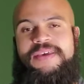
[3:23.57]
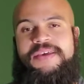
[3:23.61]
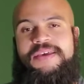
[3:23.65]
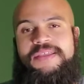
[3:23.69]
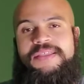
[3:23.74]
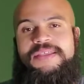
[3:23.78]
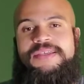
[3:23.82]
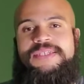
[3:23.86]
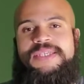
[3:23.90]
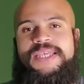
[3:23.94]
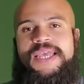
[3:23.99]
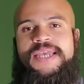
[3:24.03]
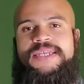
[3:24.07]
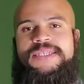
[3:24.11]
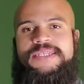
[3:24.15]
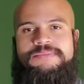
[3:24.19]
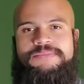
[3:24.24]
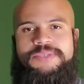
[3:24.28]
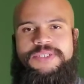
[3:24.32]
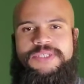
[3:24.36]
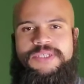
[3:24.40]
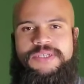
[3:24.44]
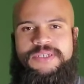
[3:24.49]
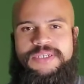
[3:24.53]
In this case,
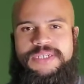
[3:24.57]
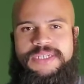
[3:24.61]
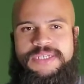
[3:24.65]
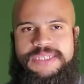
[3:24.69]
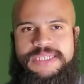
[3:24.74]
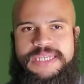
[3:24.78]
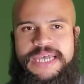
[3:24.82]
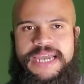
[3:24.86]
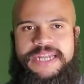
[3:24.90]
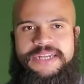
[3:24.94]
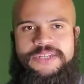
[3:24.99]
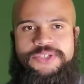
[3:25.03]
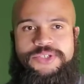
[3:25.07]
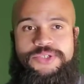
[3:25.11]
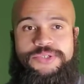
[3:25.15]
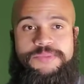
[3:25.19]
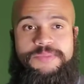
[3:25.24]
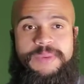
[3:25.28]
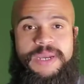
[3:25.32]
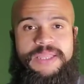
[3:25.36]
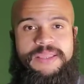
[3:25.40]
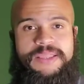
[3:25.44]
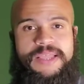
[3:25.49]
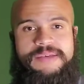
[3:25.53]
I'm just going to decide to choose
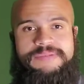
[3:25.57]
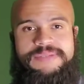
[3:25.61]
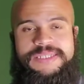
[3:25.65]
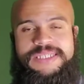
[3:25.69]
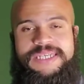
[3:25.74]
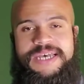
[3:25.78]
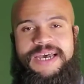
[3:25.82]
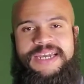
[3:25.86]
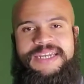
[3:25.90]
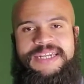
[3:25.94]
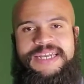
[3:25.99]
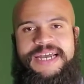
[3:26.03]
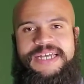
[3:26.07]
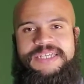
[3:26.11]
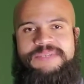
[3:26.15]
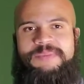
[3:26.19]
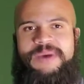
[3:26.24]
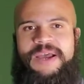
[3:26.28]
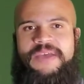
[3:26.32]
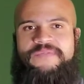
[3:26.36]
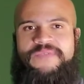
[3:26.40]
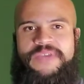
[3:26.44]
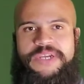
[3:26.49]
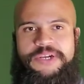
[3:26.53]
my left side as
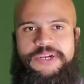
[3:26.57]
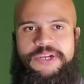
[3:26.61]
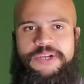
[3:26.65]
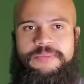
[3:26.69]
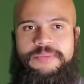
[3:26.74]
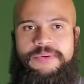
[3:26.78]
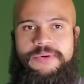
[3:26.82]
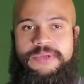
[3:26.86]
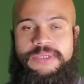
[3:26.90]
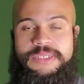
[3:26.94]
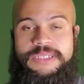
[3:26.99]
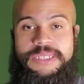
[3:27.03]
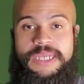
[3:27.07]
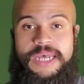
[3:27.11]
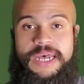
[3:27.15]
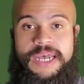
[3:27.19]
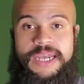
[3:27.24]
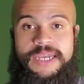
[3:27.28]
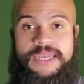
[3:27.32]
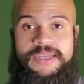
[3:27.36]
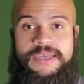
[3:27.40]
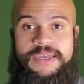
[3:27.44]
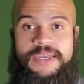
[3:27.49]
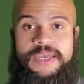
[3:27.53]
my variable
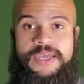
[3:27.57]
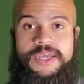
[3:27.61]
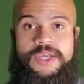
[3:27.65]
side.